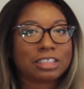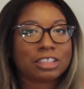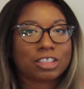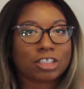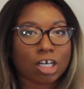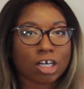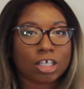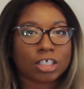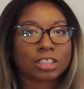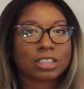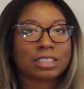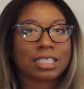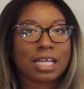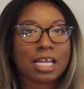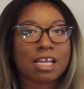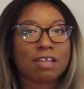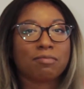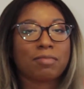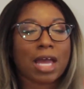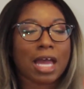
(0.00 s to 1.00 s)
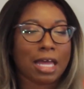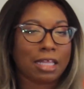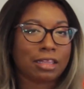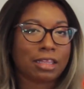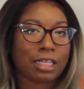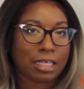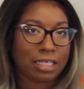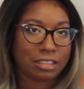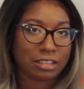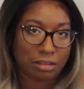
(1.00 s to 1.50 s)
start saying
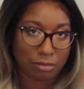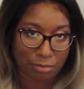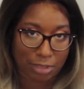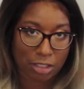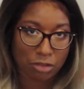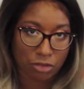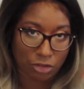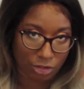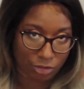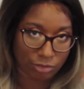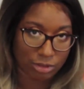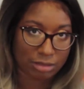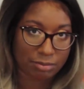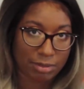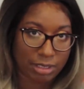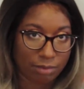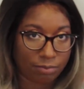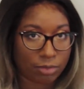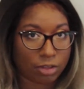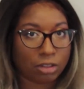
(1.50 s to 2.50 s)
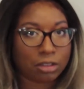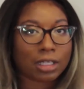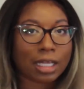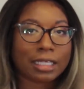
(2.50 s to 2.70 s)
bad things about Jewish people.